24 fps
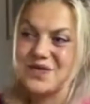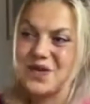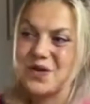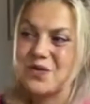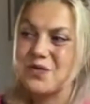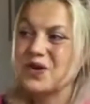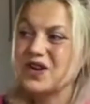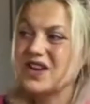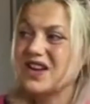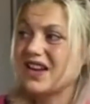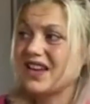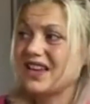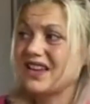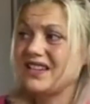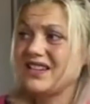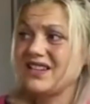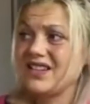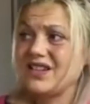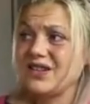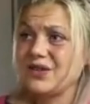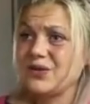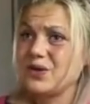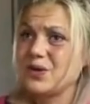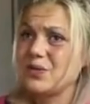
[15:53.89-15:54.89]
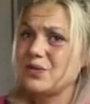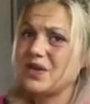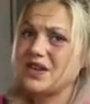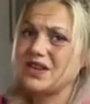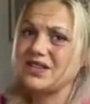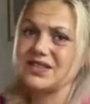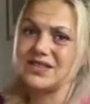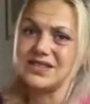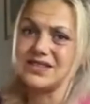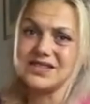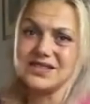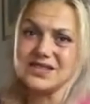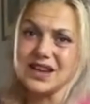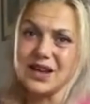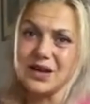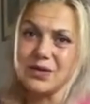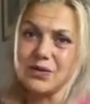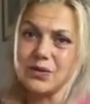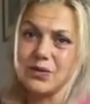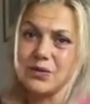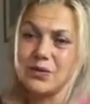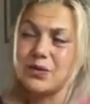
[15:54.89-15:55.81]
We cannot remain the same.